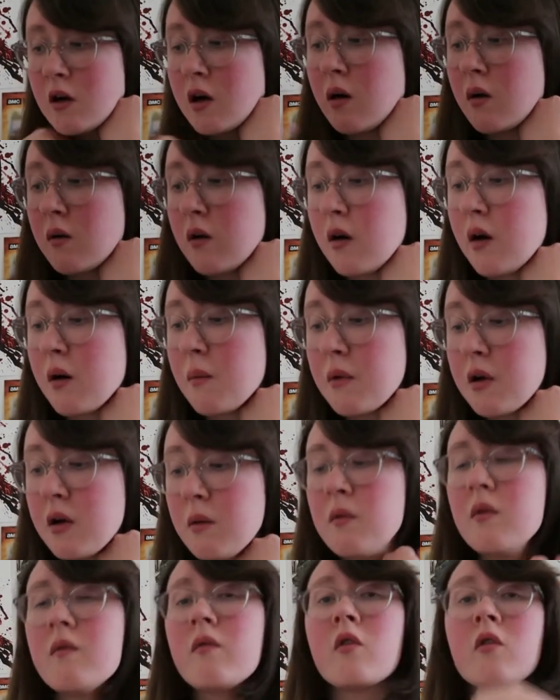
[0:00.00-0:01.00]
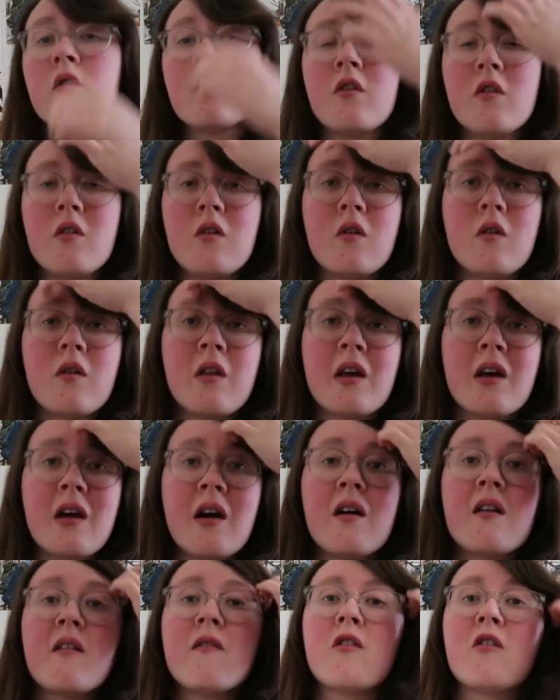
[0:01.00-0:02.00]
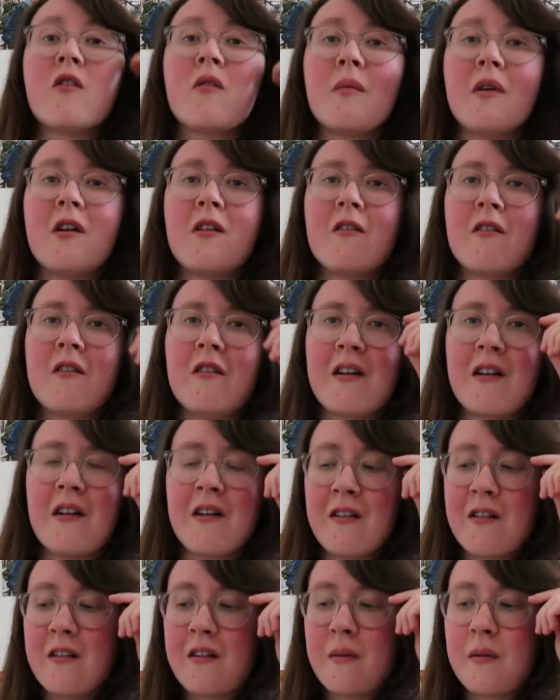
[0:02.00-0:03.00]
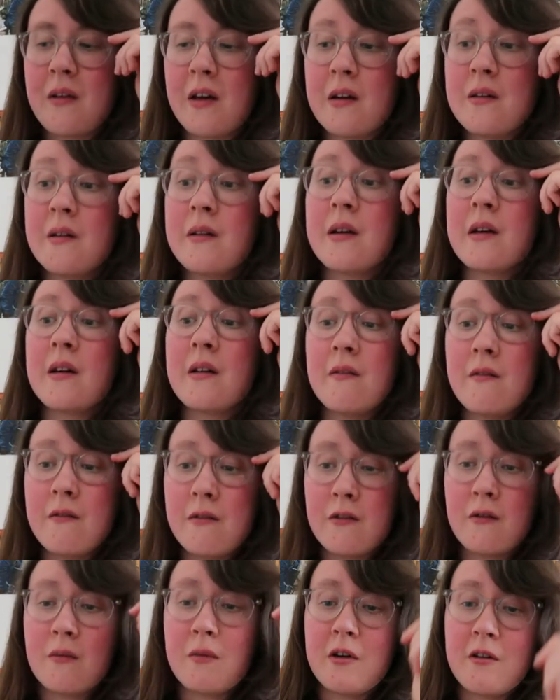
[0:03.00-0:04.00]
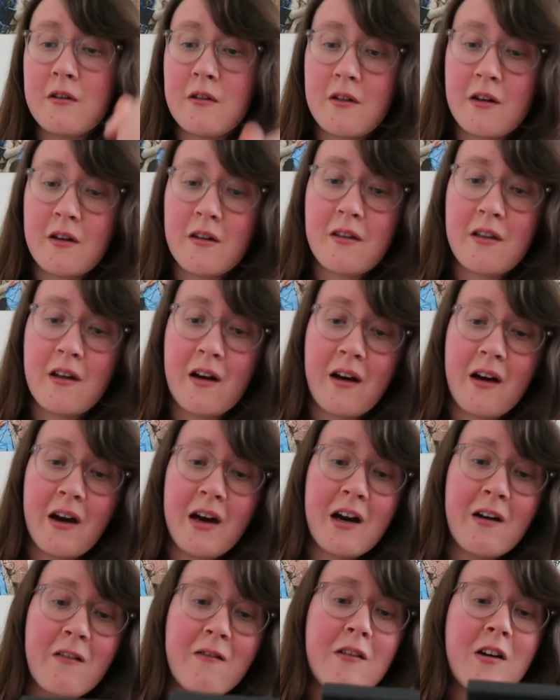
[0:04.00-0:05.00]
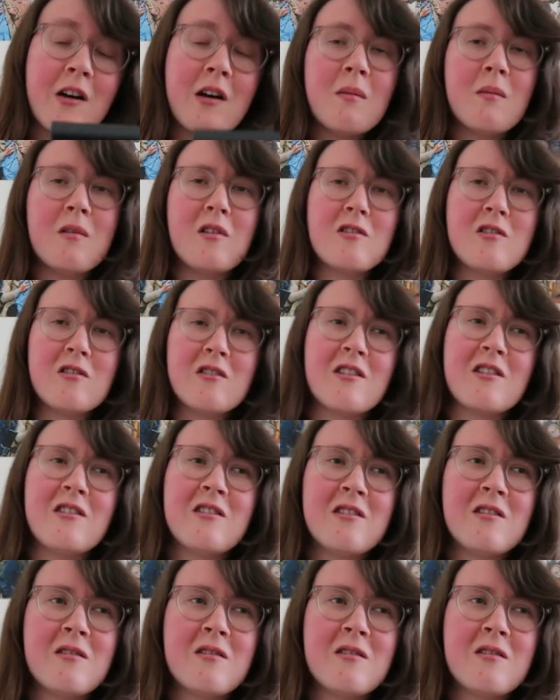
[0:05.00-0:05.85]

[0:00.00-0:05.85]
Oh no, I'm going to move on to the unofficial merchandise. The only unofficial merchandise that I have. Actually, nice.